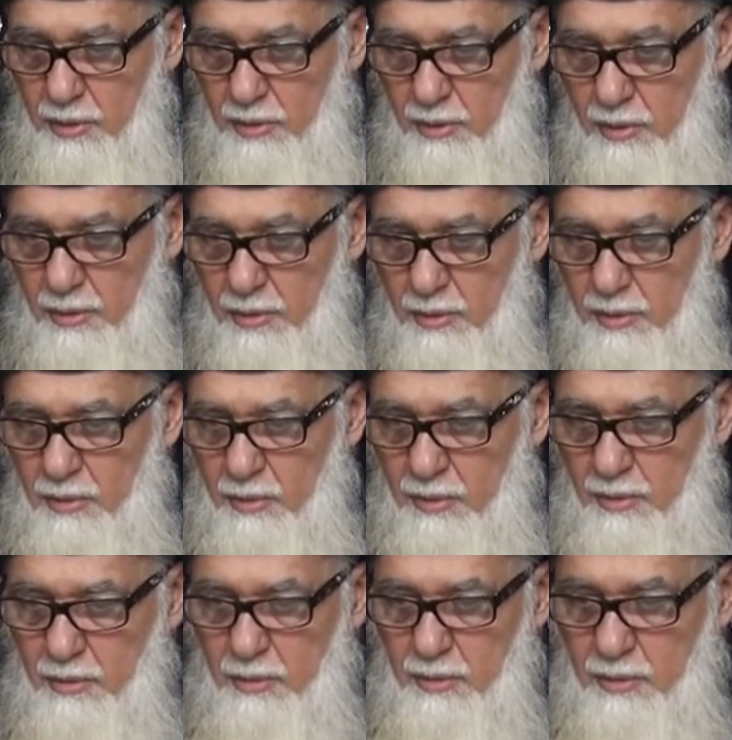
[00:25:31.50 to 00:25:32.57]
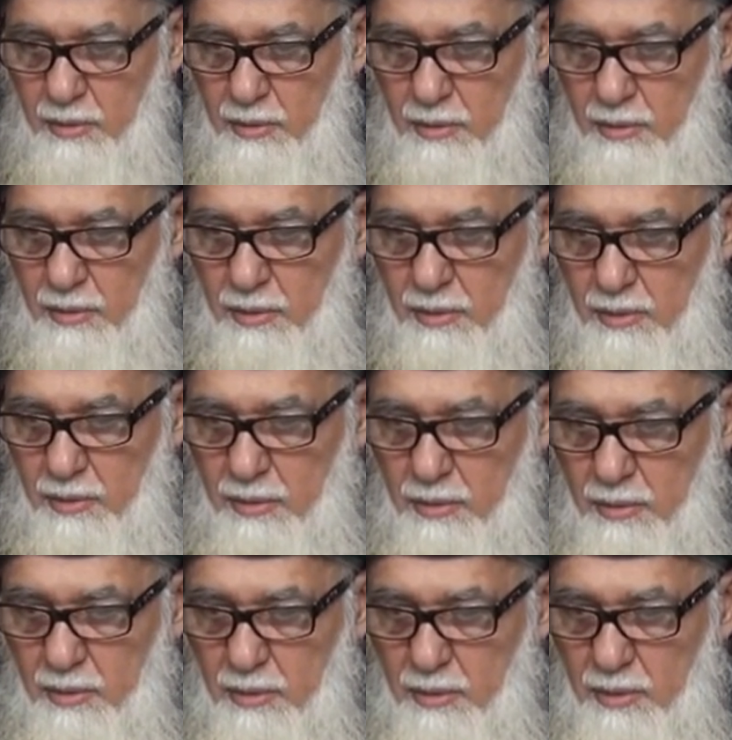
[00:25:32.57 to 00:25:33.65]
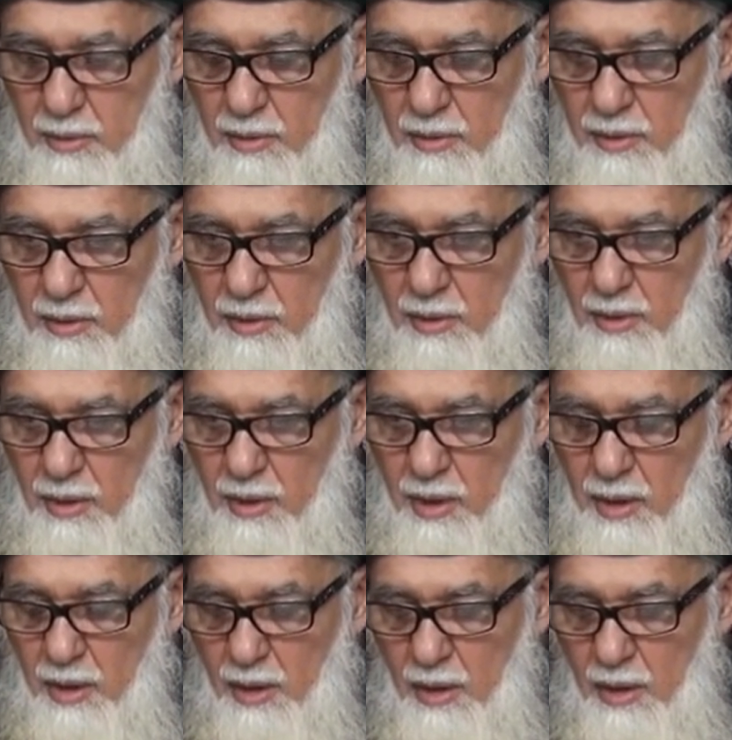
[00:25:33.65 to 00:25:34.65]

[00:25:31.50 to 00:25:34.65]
Nothing is said.